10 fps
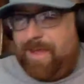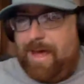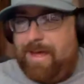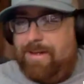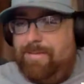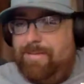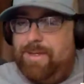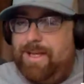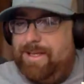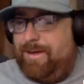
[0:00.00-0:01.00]
that,
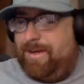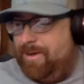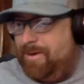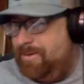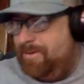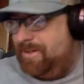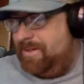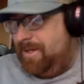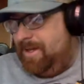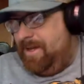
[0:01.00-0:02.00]
but that's how it goes.
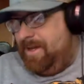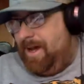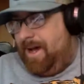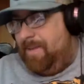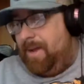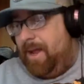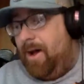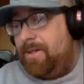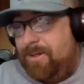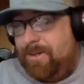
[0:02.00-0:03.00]
But I
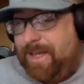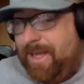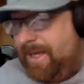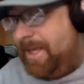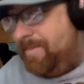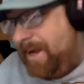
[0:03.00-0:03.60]
also did get my